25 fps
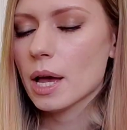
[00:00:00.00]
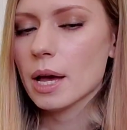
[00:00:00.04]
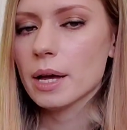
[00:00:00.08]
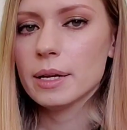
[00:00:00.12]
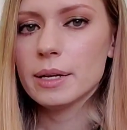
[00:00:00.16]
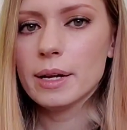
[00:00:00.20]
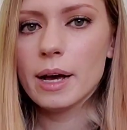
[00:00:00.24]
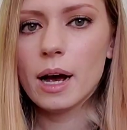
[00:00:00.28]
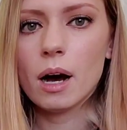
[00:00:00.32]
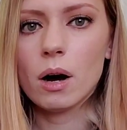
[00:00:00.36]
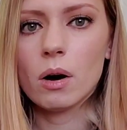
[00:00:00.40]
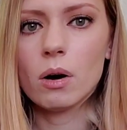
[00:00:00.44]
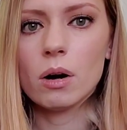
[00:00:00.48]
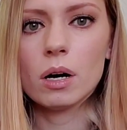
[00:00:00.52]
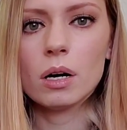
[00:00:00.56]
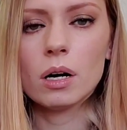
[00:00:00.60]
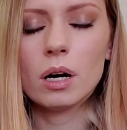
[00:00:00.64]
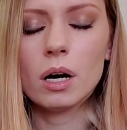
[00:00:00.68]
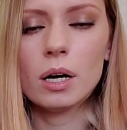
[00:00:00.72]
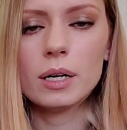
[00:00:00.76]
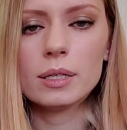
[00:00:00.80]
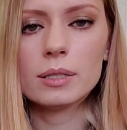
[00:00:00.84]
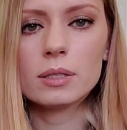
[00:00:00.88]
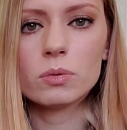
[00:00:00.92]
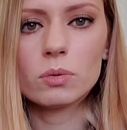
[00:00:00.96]
Now,
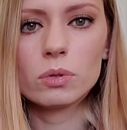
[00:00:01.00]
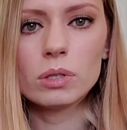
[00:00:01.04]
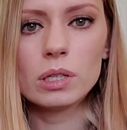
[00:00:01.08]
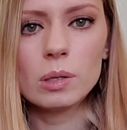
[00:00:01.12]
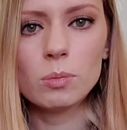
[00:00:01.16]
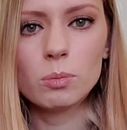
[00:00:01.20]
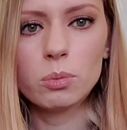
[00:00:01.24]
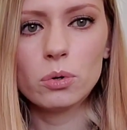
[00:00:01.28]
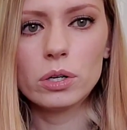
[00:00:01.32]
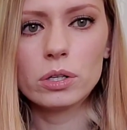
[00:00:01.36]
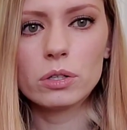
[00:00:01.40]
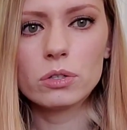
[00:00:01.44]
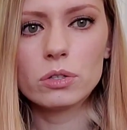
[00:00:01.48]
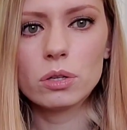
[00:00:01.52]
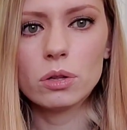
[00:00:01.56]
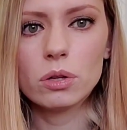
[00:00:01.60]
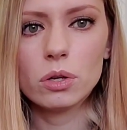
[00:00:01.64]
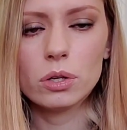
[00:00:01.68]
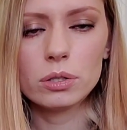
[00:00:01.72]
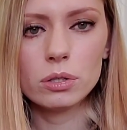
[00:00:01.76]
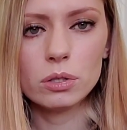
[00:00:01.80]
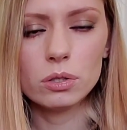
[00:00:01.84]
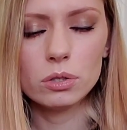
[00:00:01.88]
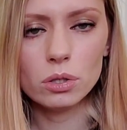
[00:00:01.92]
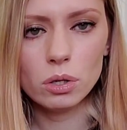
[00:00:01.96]
it's really important to
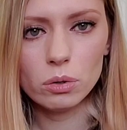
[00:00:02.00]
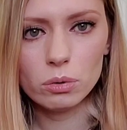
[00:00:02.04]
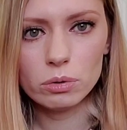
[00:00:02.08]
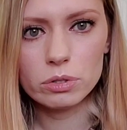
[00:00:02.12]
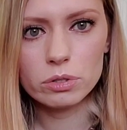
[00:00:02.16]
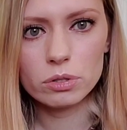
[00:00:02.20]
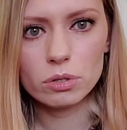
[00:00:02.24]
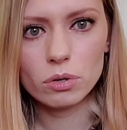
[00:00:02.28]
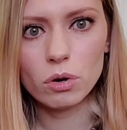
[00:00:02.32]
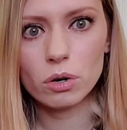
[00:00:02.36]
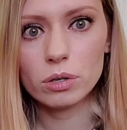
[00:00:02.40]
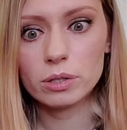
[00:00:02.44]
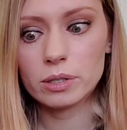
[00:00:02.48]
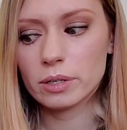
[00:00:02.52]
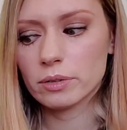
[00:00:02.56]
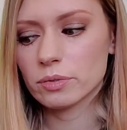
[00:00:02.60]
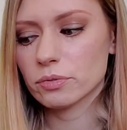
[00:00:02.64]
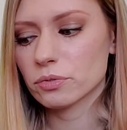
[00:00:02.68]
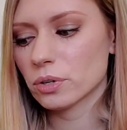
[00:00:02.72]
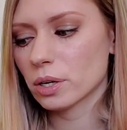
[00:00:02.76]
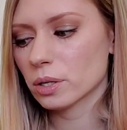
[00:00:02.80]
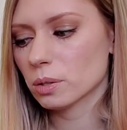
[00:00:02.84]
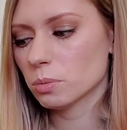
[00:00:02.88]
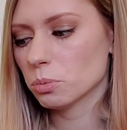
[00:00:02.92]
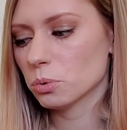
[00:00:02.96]
learn the notes on our
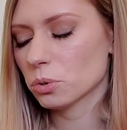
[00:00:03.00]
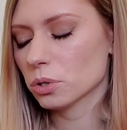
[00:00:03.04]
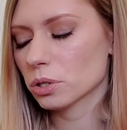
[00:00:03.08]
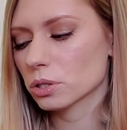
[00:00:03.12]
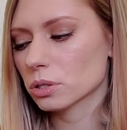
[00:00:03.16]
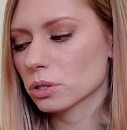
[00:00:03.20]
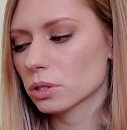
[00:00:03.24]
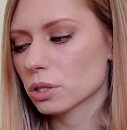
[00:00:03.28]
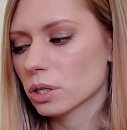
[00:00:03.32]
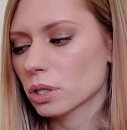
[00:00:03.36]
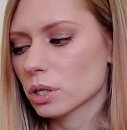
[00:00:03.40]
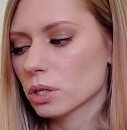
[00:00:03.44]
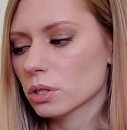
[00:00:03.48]
fretboard.